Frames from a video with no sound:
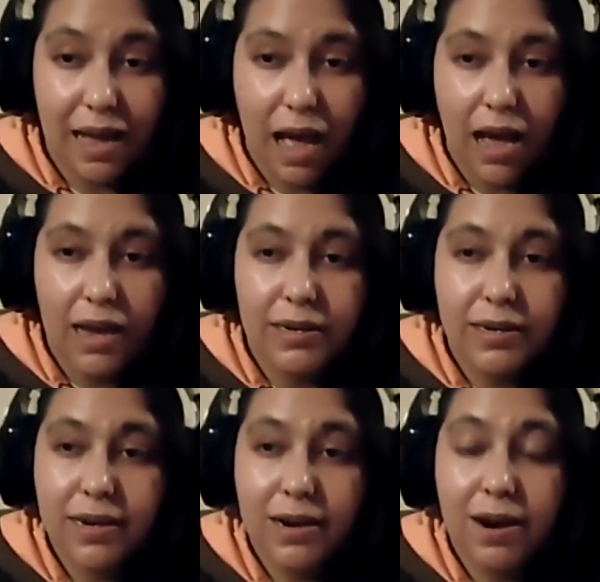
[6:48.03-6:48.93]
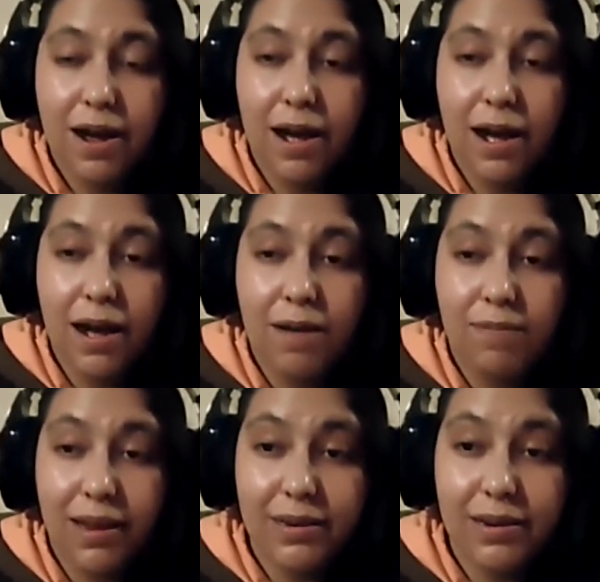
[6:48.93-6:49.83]
I share a
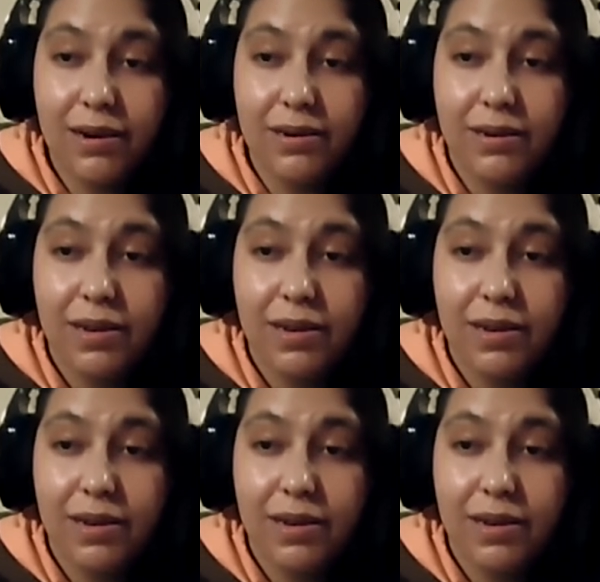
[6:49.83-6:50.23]
flashcard